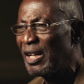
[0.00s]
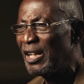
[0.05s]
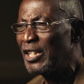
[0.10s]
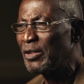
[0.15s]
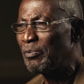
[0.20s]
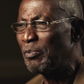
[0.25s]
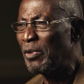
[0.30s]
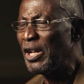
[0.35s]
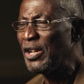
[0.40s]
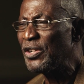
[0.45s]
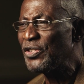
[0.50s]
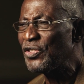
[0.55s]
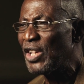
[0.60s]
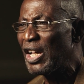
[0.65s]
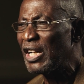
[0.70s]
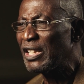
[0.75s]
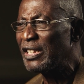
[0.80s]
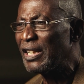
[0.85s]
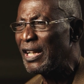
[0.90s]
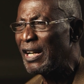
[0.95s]
It means
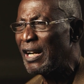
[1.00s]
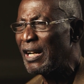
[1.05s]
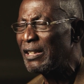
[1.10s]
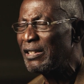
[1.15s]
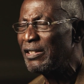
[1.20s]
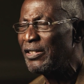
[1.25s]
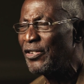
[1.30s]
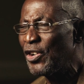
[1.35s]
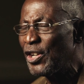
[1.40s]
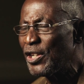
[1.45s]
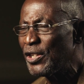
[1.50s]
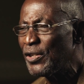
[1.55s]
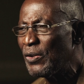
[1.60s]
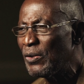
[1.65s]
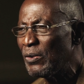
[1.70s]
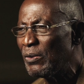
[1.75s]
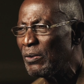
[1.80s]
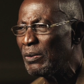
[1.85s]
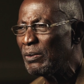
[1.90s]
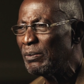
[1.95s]
that there are
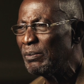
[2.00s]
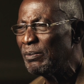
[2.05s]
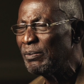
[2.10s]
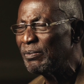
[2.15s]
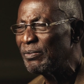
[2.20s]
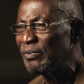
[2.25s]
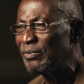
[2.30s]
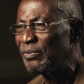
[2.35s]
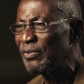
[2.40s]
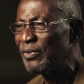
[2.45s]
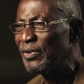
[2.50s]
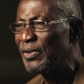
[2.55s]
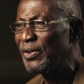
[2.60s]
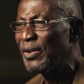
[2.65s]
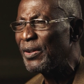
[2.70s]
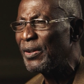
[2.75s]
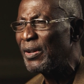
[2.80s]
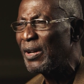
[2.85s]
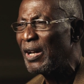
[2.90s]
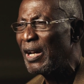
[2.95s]
critical
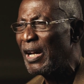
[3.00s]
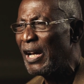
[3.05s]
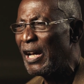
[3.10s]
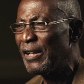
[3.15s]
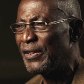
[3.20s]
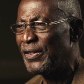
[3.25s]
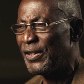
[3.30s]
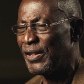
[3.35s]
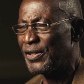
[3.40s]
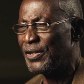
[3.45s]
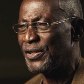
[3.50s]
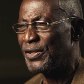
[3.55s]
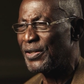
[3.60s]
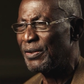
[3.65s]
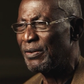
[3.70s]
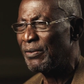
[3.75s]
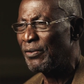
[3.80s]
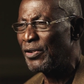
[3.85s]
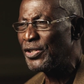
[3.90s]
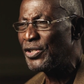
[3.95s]
ethics,
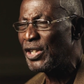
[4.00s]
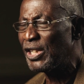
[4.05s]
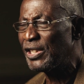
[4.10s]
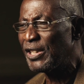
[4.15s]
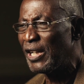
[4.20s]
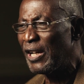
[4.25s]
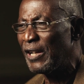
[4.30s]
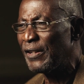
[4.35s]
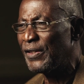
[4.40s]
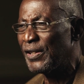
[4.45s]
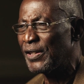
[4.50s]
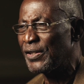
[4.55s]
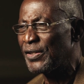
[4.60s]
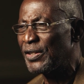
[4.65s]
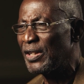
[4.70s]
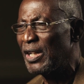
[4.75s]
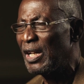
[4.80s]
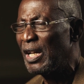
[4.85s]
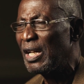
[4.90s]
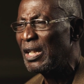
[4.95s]
research
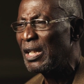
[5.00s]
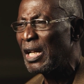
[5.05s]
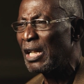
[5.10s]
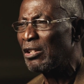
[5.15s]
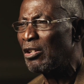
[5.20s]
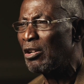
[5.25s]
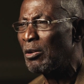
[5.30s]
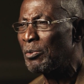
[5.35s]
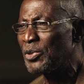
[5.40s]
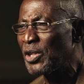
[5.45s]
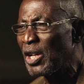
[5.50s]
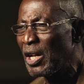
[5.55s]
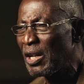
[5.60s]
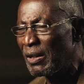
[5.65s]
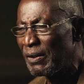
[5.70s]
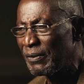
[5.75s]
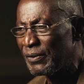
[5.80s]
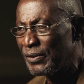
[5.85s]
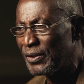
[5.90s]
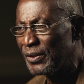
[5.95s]
ethics that are
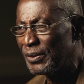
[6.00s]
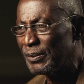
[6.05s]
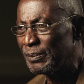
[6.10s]
observed.